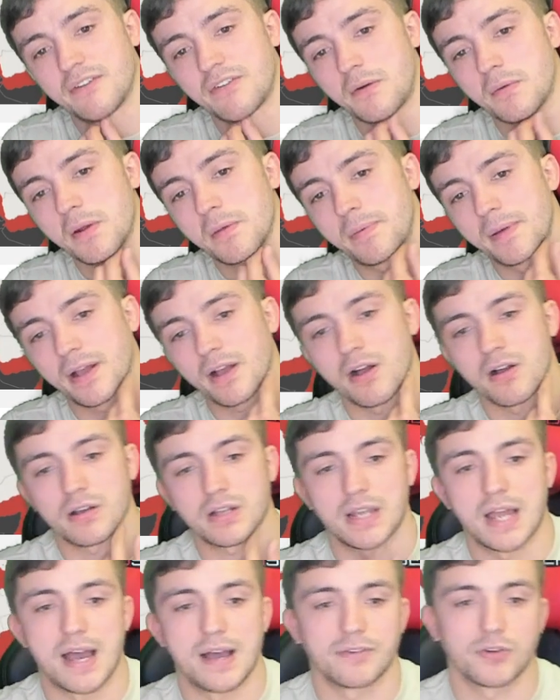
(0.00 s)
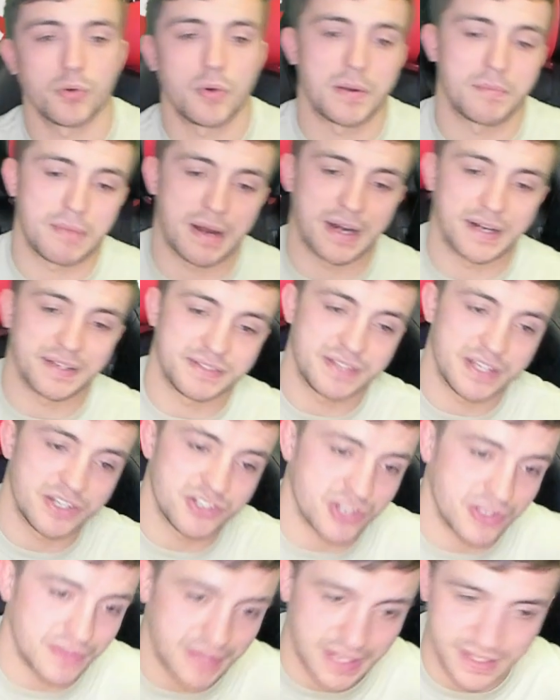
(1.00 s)
I'm going to pick Ankalaev to win by
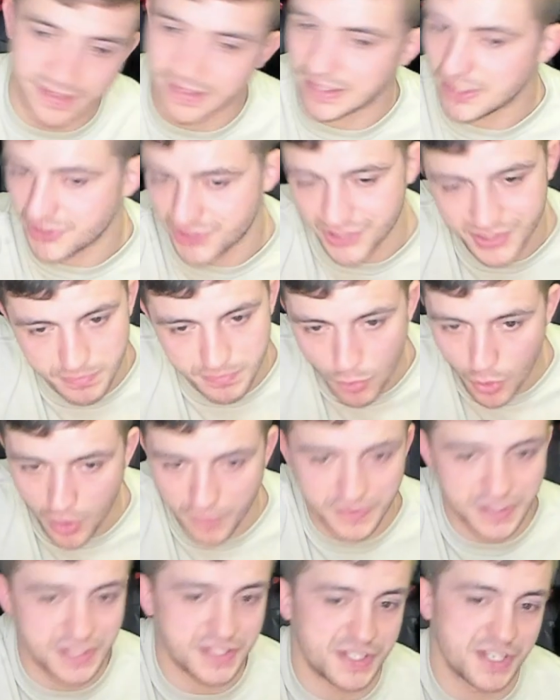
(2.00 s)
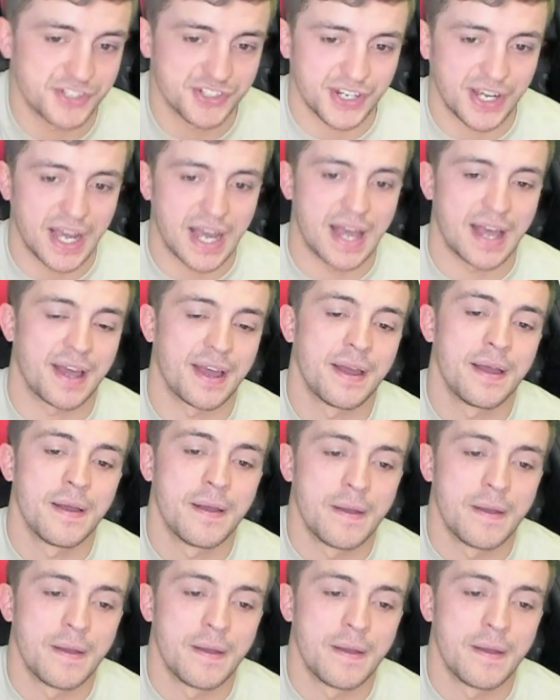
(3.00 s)
decision. That's, he's just more of a decision guy.